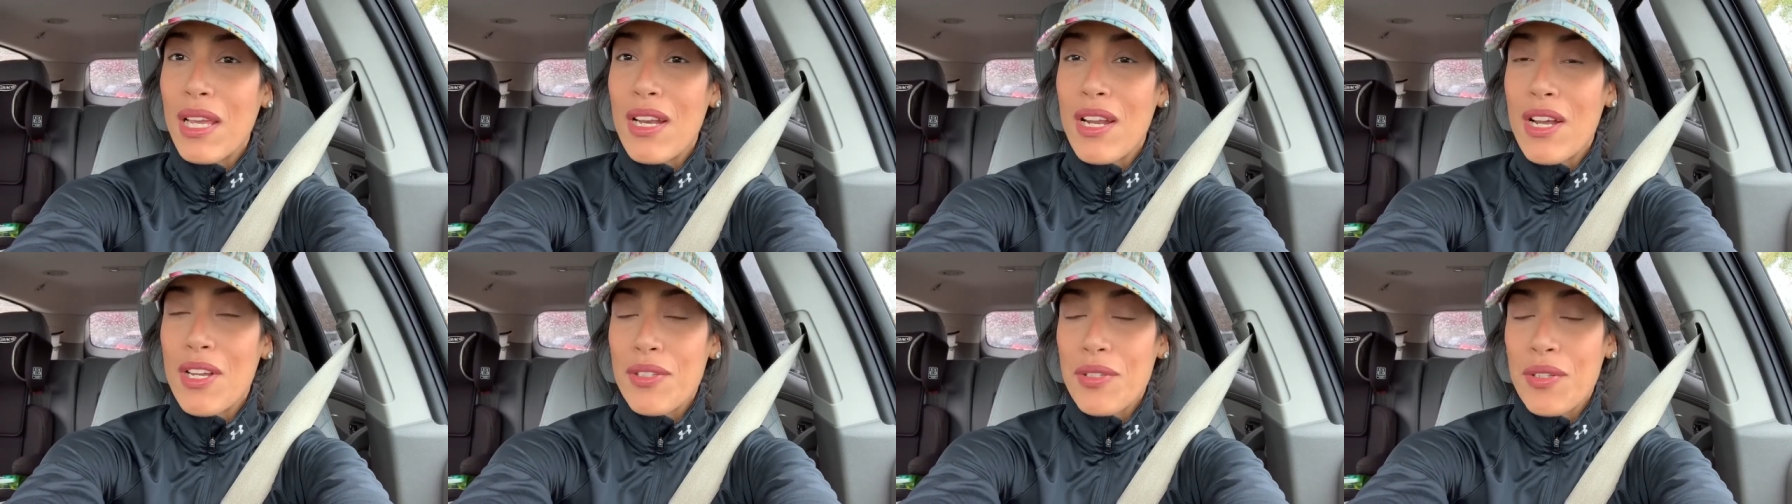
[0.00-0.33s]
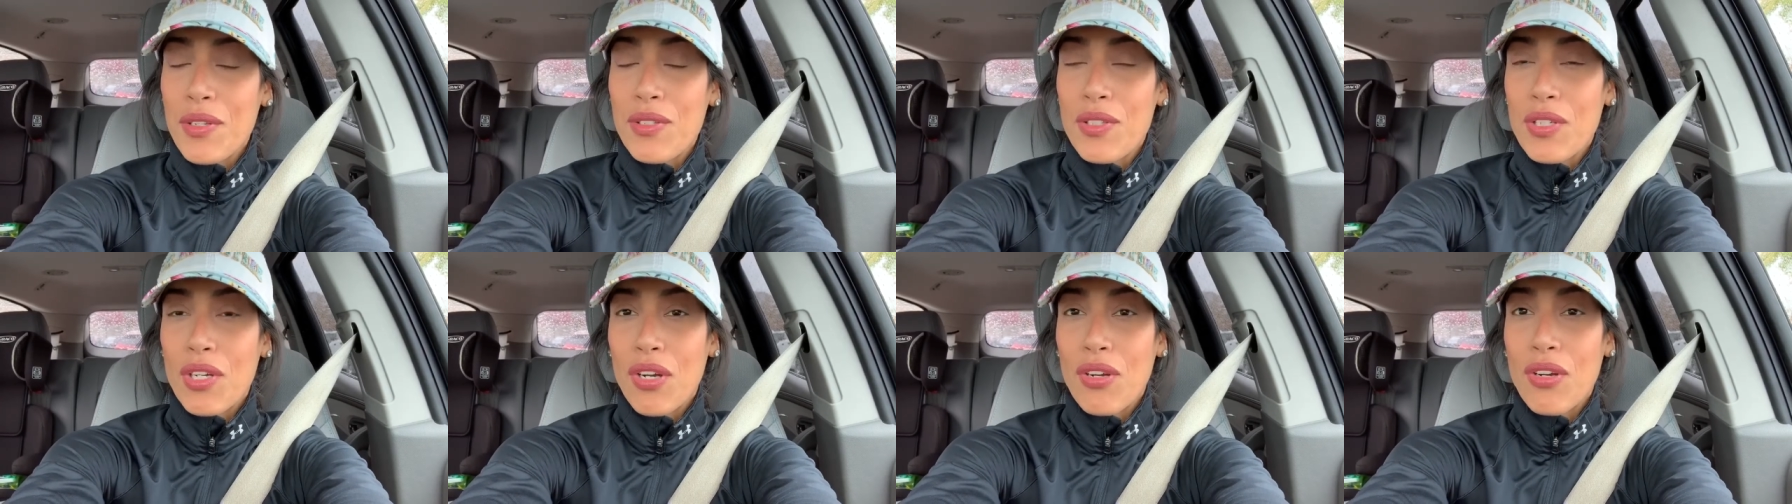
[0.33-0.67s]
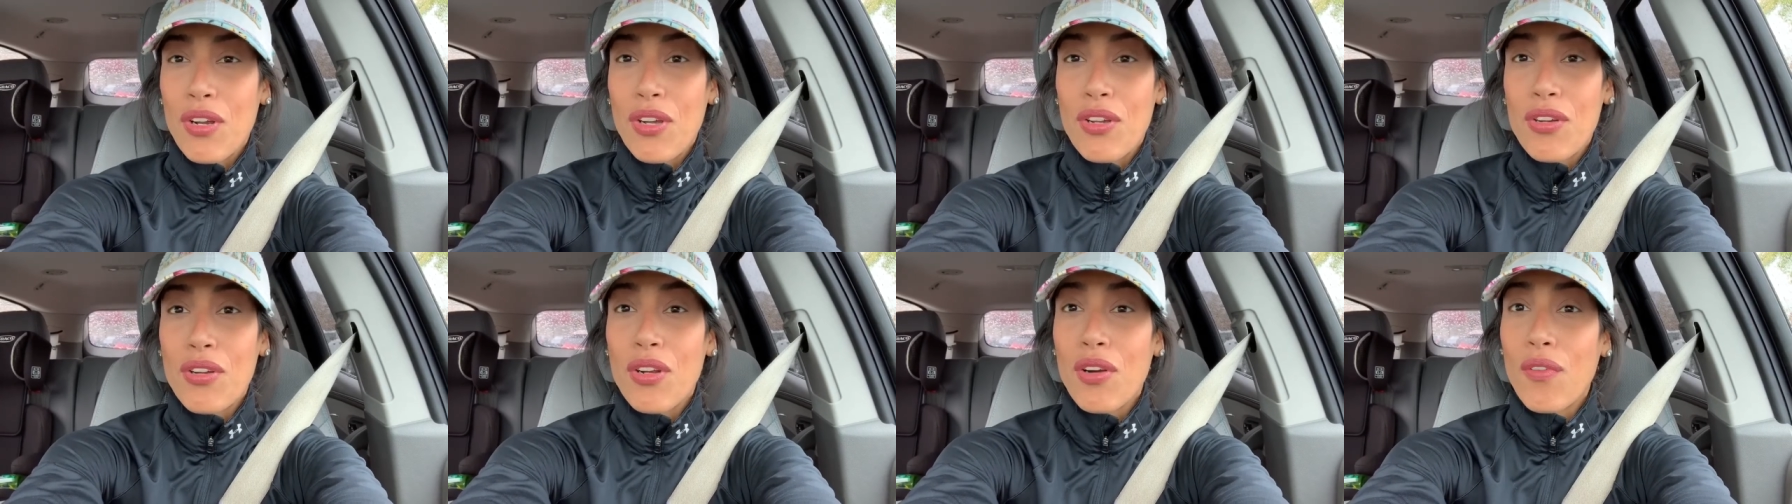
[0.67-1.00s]
and also turn
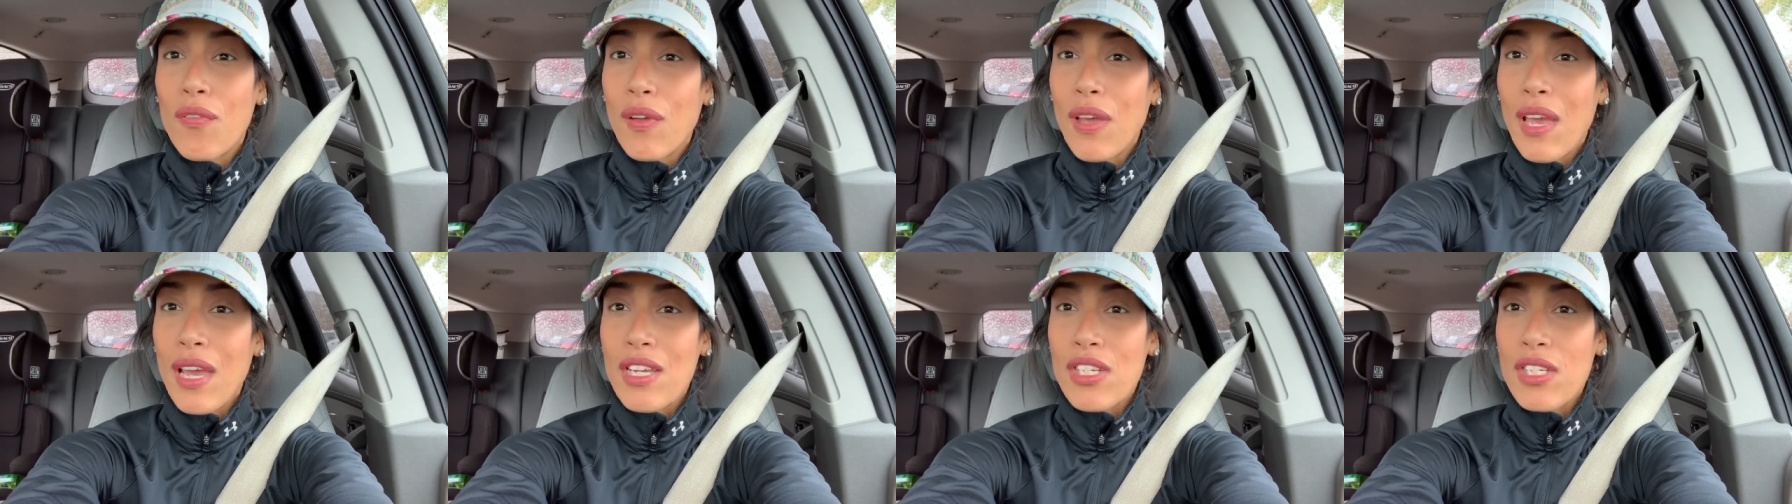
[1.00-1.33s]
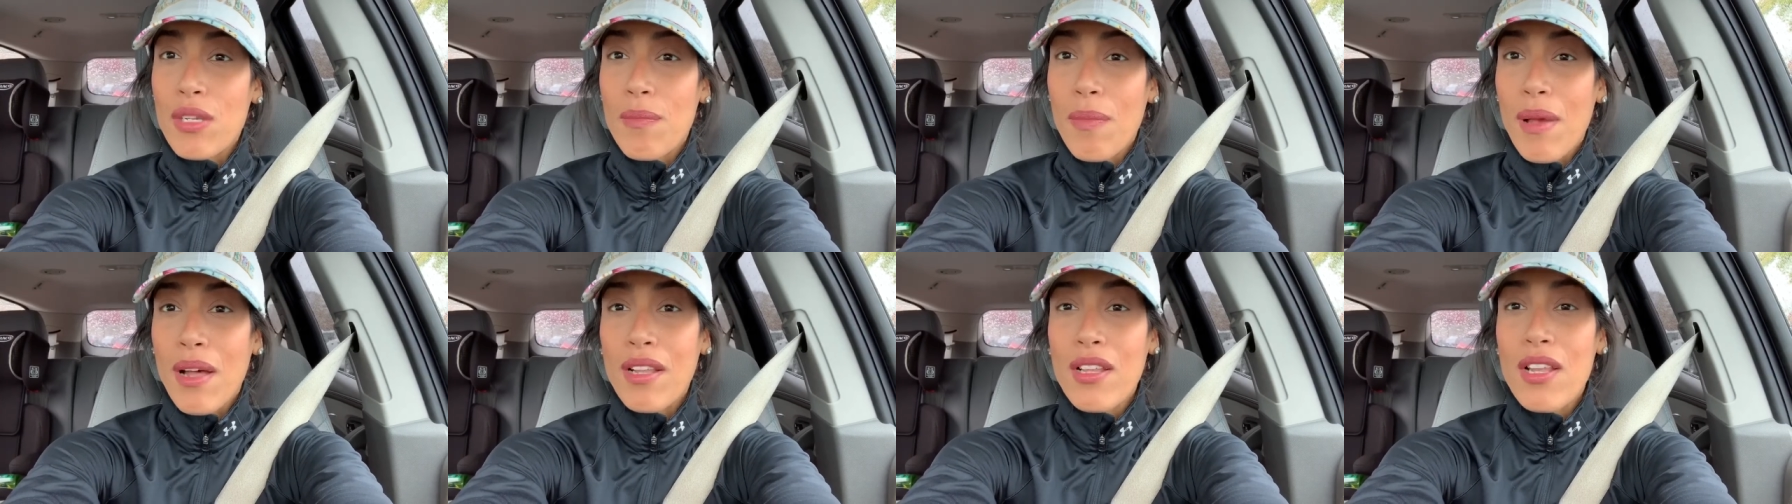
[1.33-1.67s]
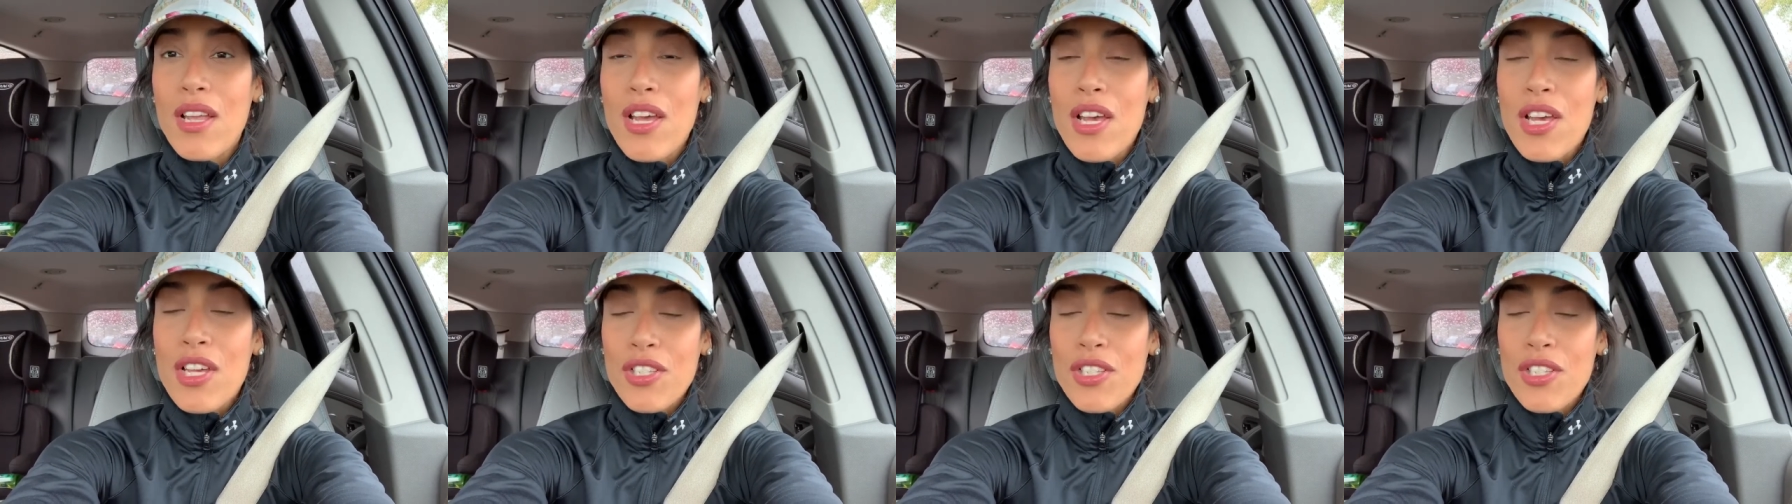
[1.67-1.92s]
on your notification bell